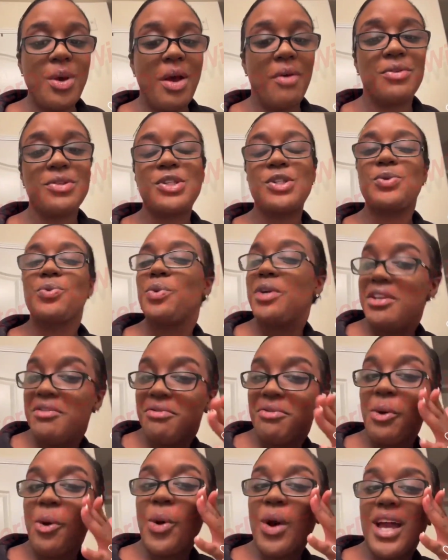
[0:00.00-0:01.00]
You have a
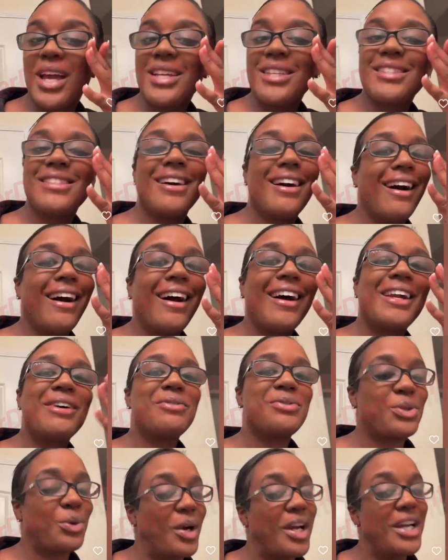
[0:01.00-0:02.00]
sweet voice. It
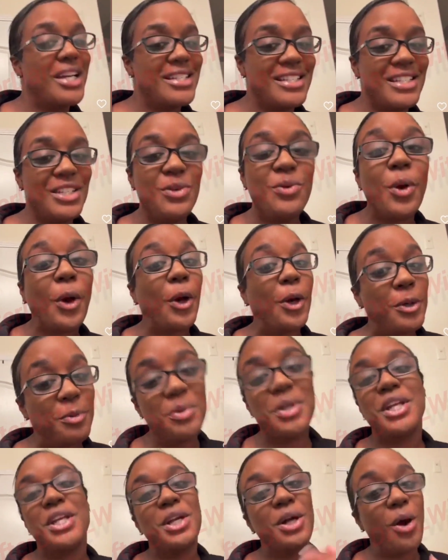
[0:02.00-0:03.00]
was crazy. You heard
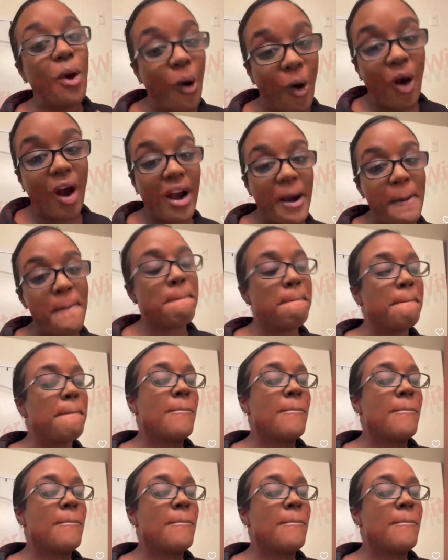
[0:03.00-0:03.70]
me in the car.